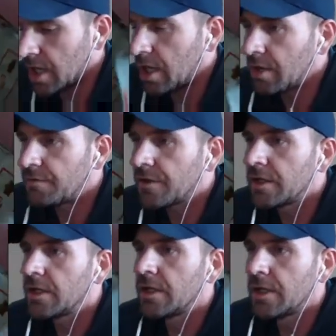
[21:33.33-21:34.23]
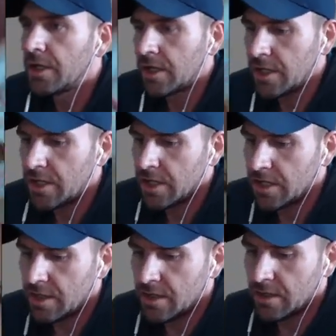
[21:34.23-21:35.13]
of
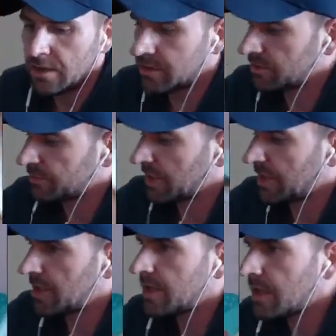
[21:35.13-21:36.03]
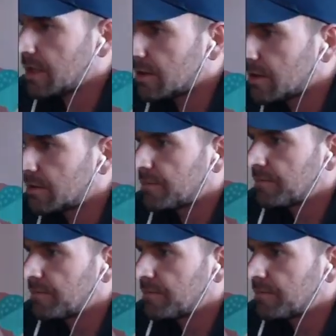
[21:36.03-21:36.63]
cards right here.